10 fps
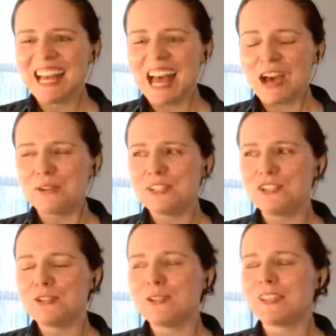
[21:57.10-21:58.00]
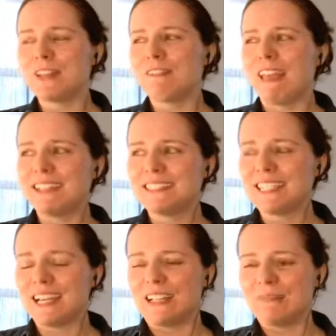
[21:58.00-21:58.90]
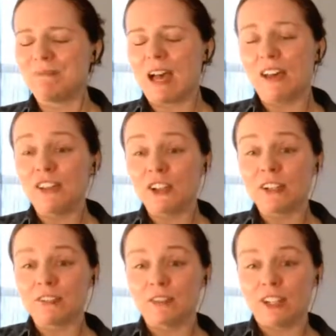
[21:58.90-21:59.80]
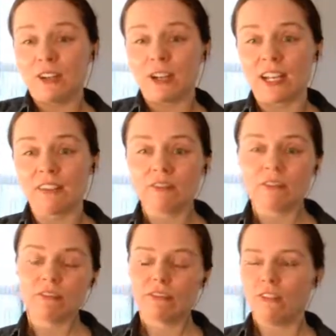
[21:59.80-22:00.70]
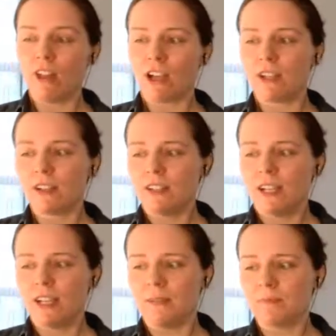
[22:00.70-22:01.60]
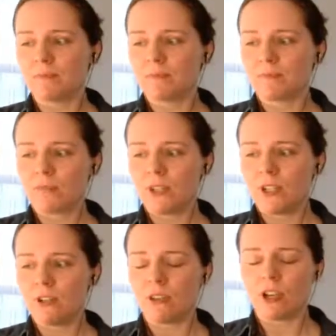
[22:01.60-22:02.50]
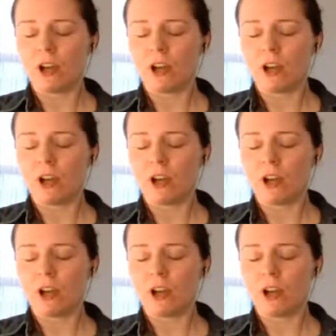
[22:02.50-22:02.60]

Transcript: How did you select other, kind of flock, the